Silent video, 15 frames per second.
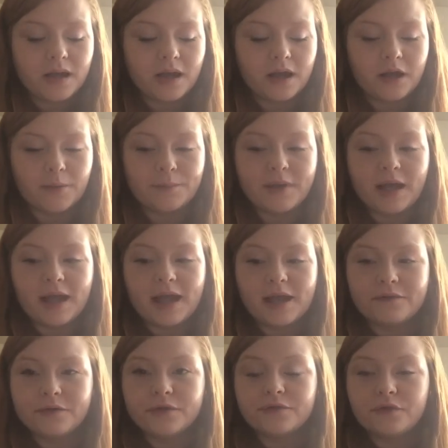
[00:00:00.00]
Um,
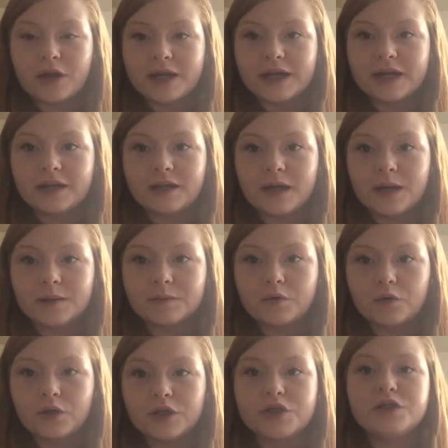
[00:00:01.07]
every Friday I'm
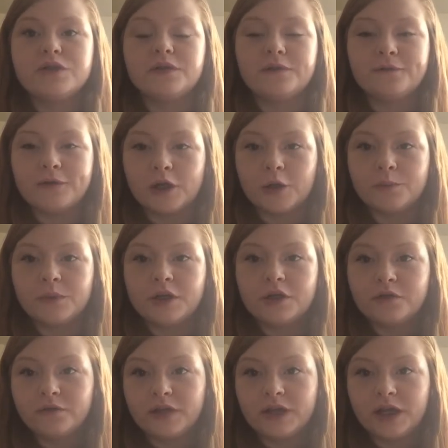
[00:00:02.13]
going to film a
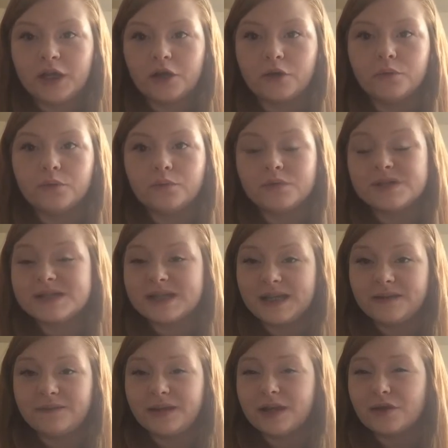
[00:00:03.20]
new video. We'll see
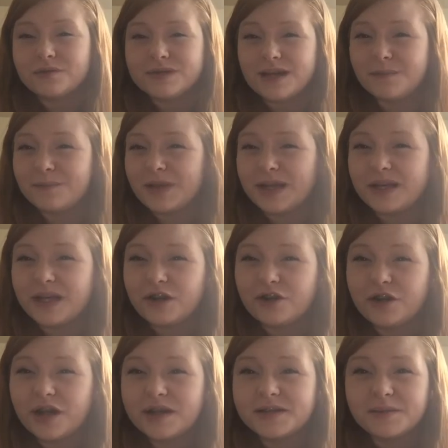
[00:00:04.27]
if it goes up that day or
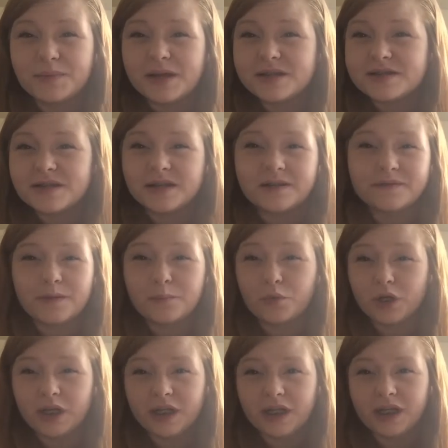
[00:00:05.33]
not. Depends on if I'm
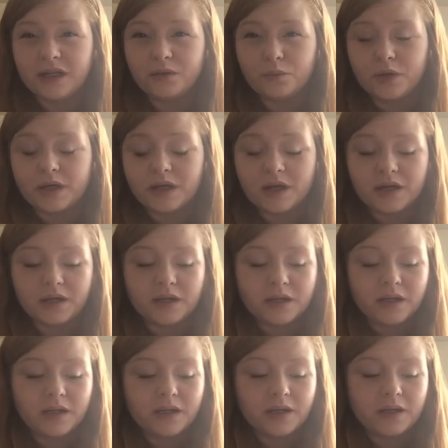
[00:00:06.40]
working and whatnot.
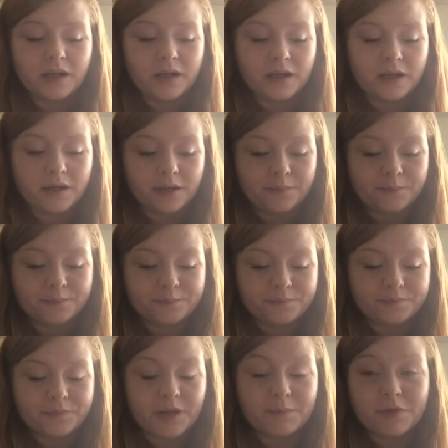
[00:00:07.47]
Um,
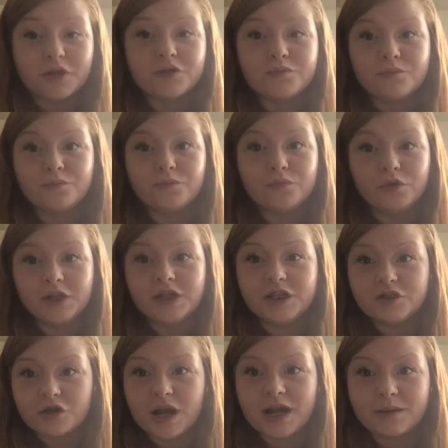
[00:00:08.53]
I'm going to really
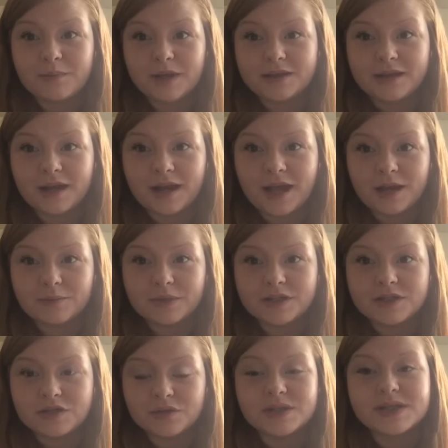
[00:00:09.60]
try to make that
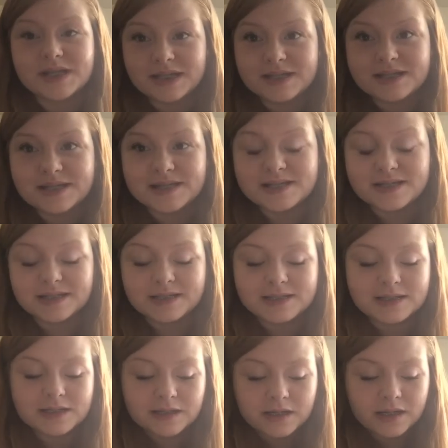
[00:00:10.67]
happen so it's
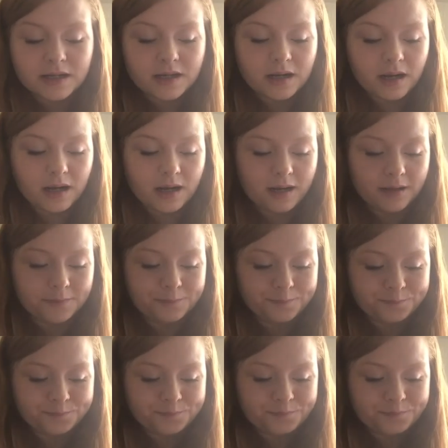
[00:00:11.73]
consistent. Um,